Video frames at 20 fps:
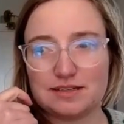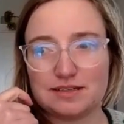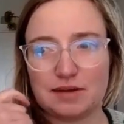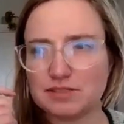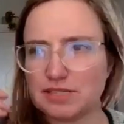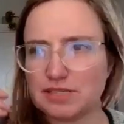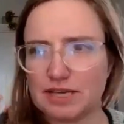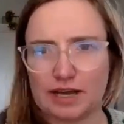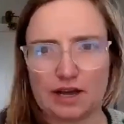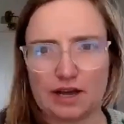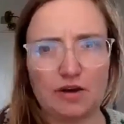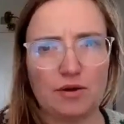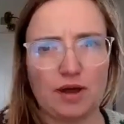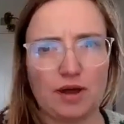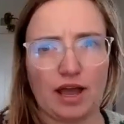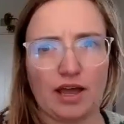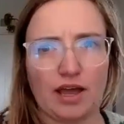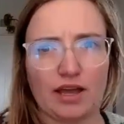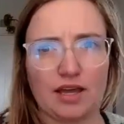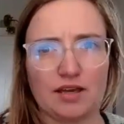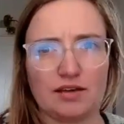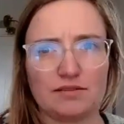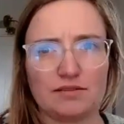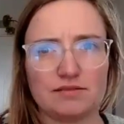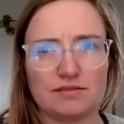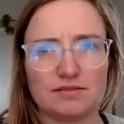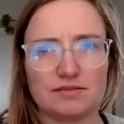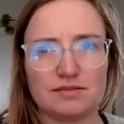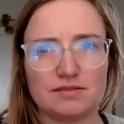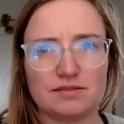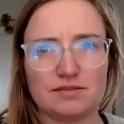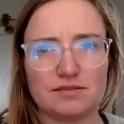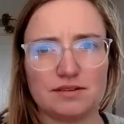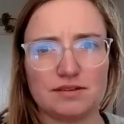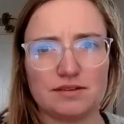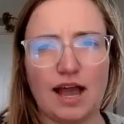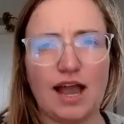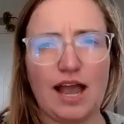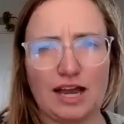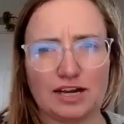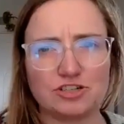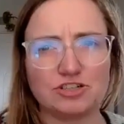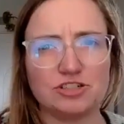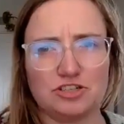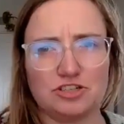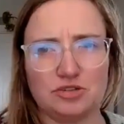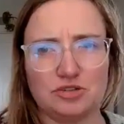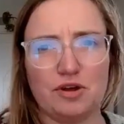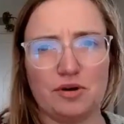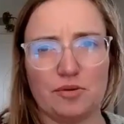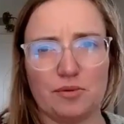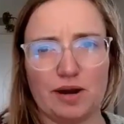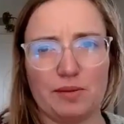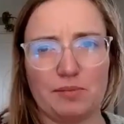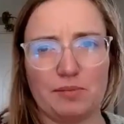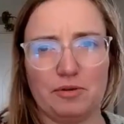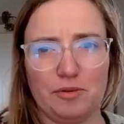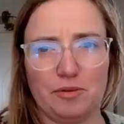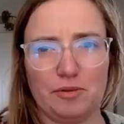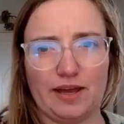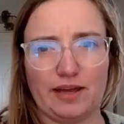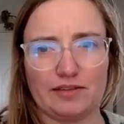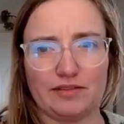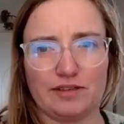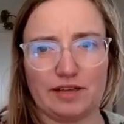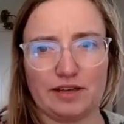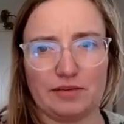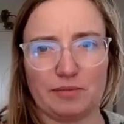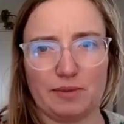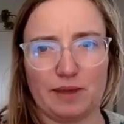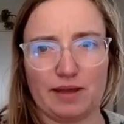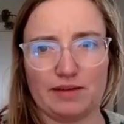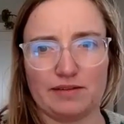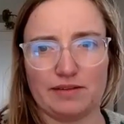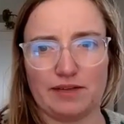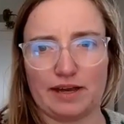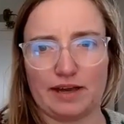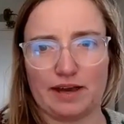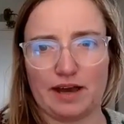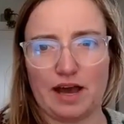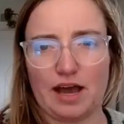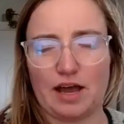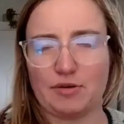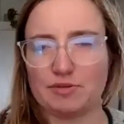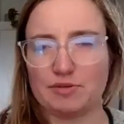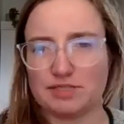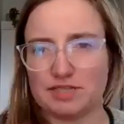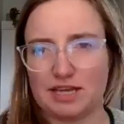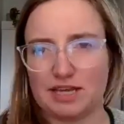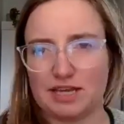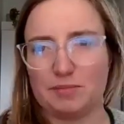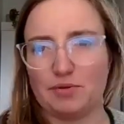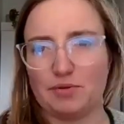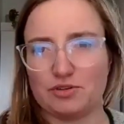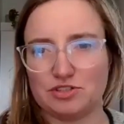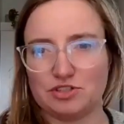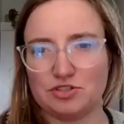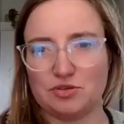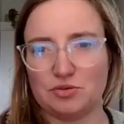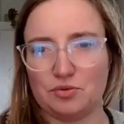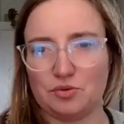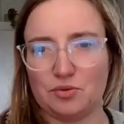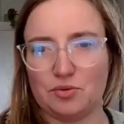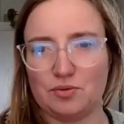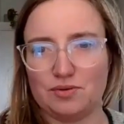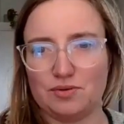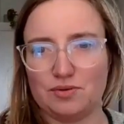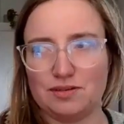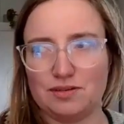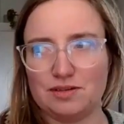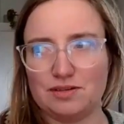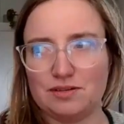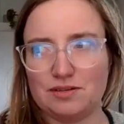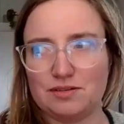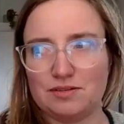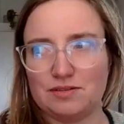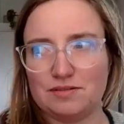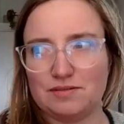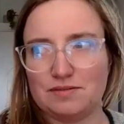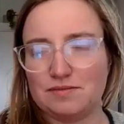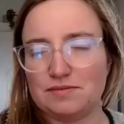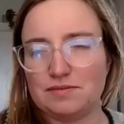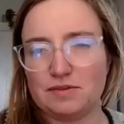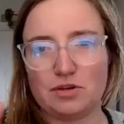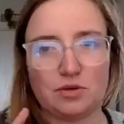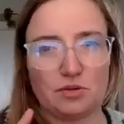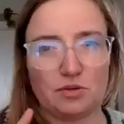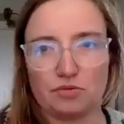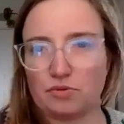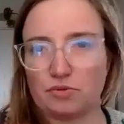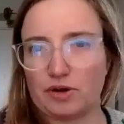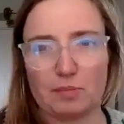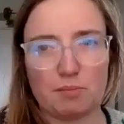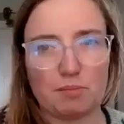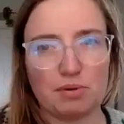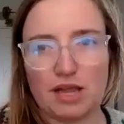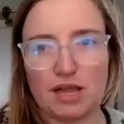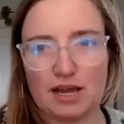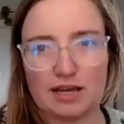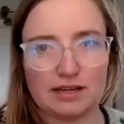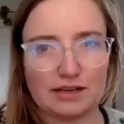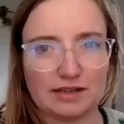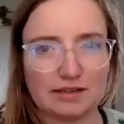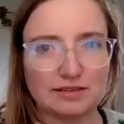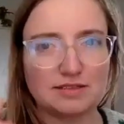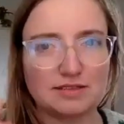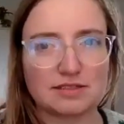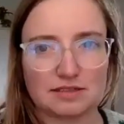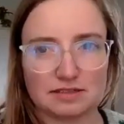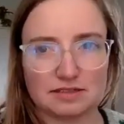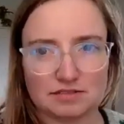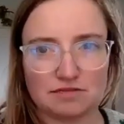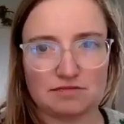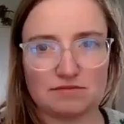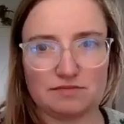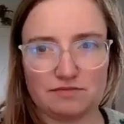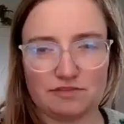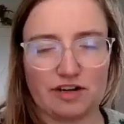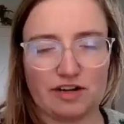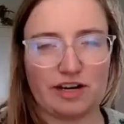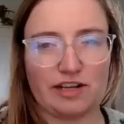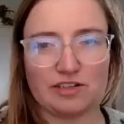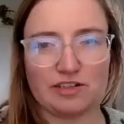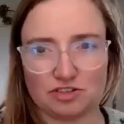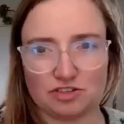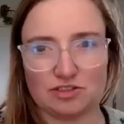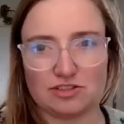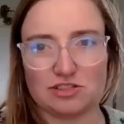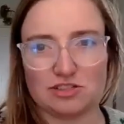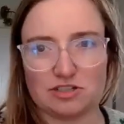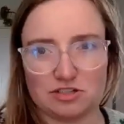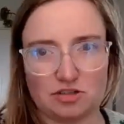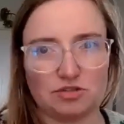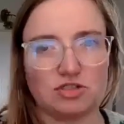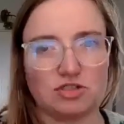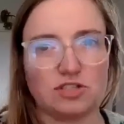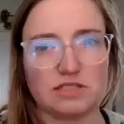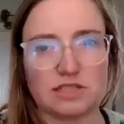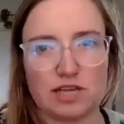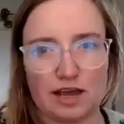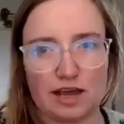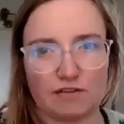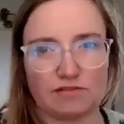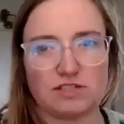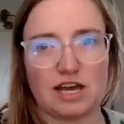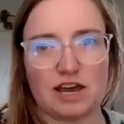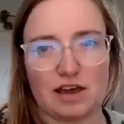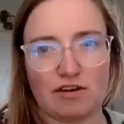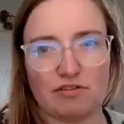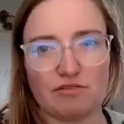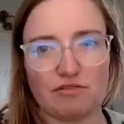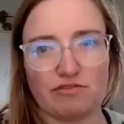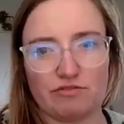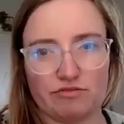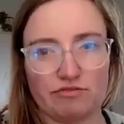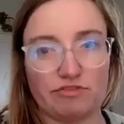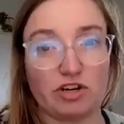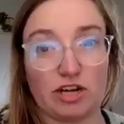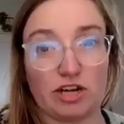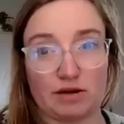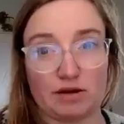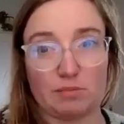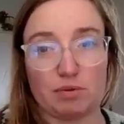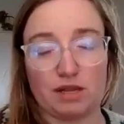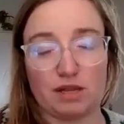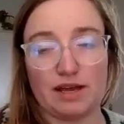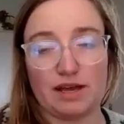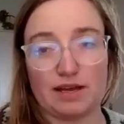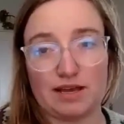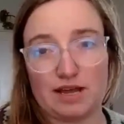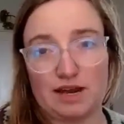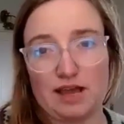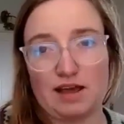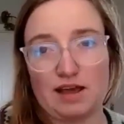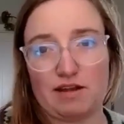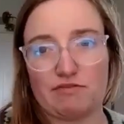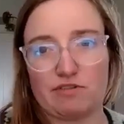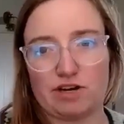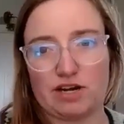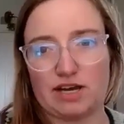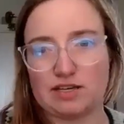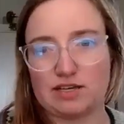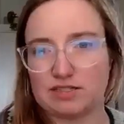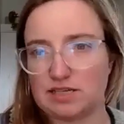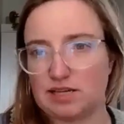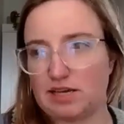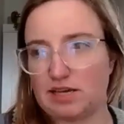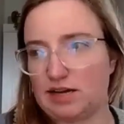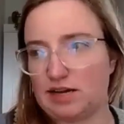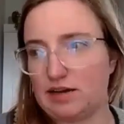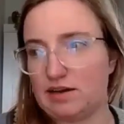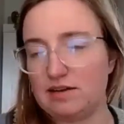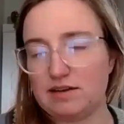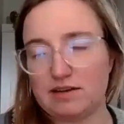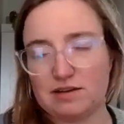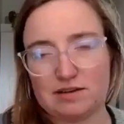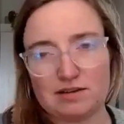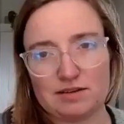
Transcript: I was like, okay, I actually do know what I'm doing. Like, right? Like, I was able to go through compliance because financial institutions have to have very compliant advertising.